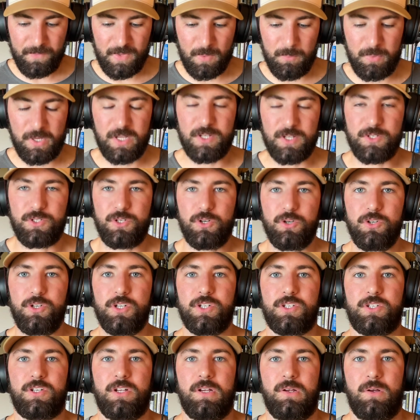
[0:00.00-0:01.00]
because you're
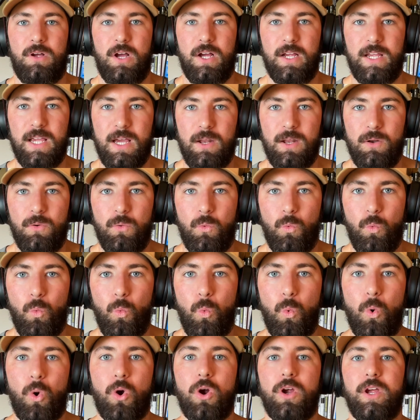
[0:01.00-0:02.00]
just, again,
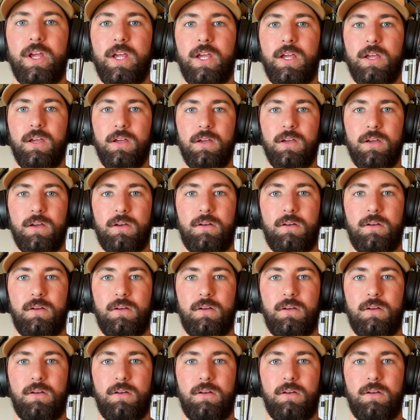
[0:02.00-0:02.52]
working